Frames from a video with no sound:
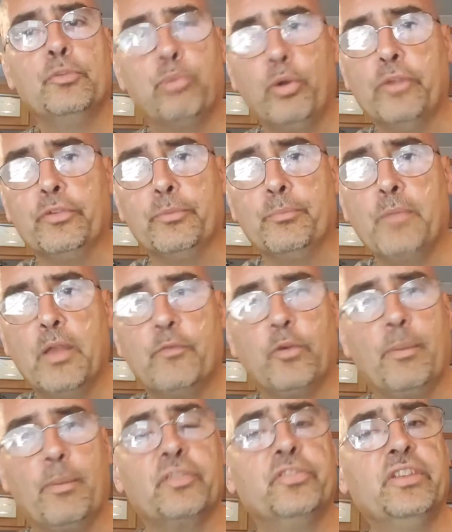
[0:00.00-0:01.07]
prison for
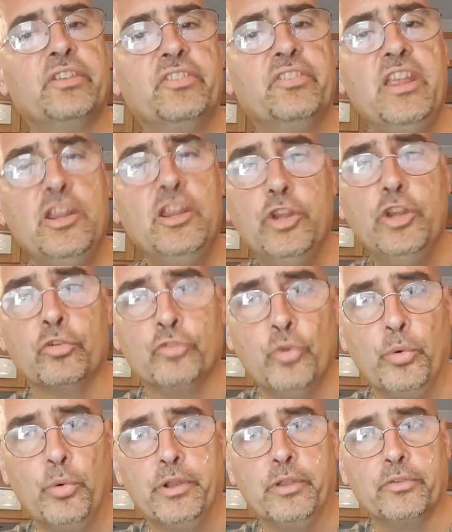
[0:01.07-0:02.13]
about 16 years
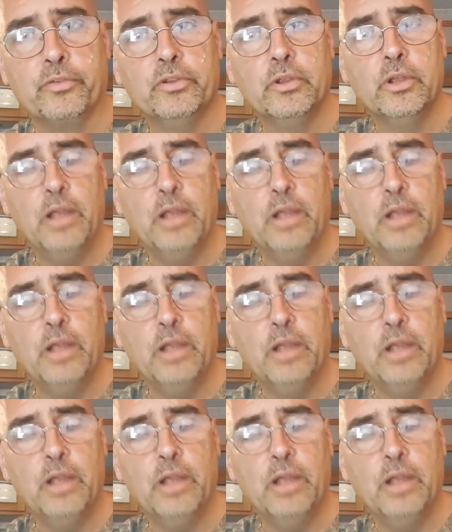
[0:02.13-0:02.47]
doing this.